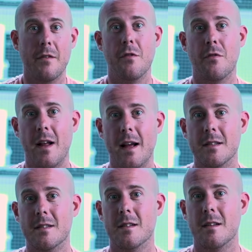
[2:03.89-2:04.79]
and
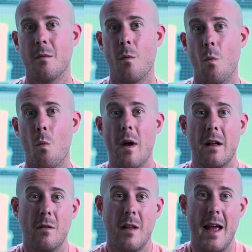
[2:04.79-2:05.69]
reflect,
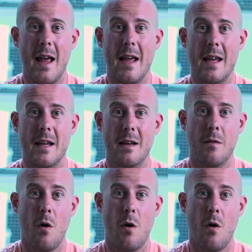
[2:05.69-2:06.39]
will a